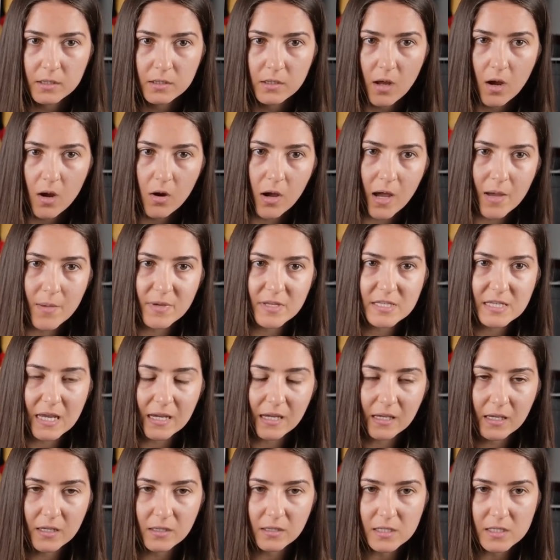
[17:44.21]
Now I'm
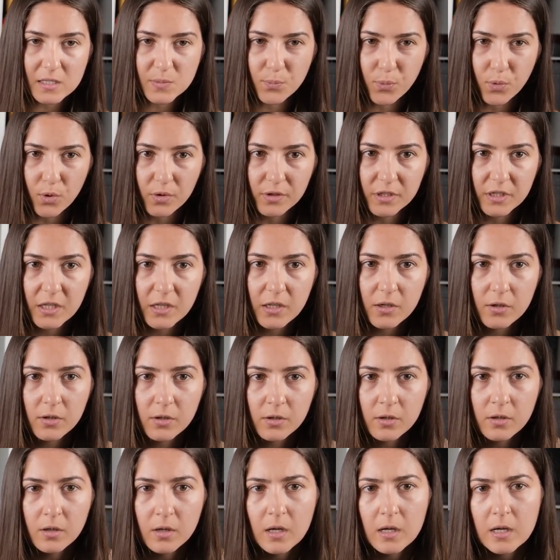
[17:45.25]
attacking this pawn here,
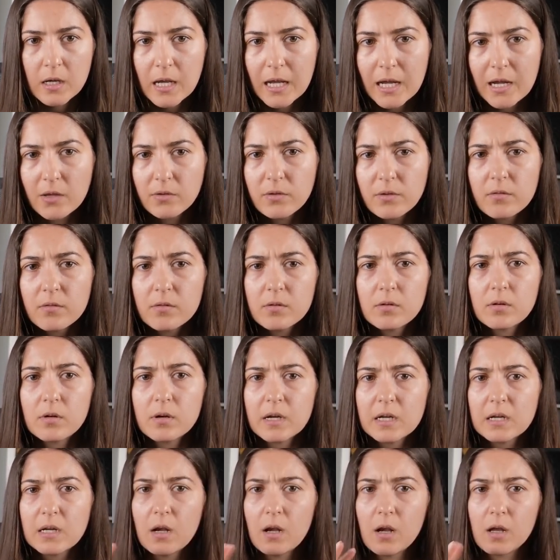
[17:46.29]
and now there are
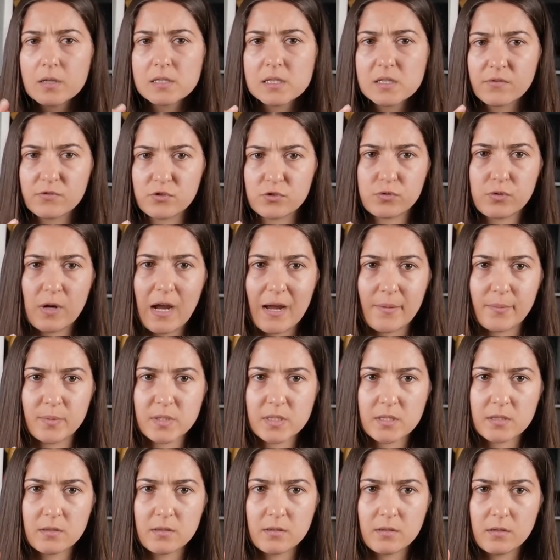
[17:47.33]
already lots of
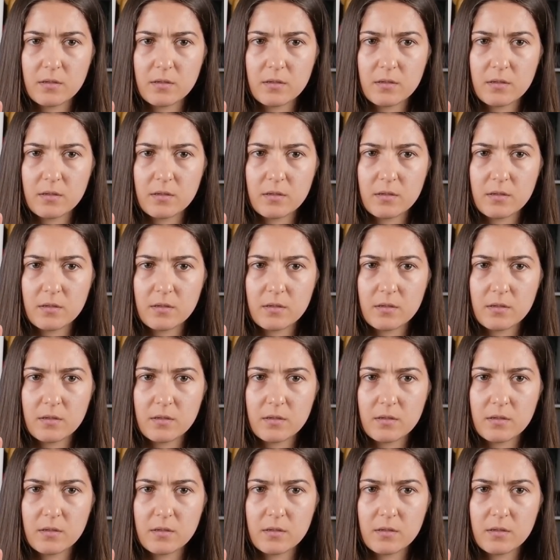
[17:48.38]
traps.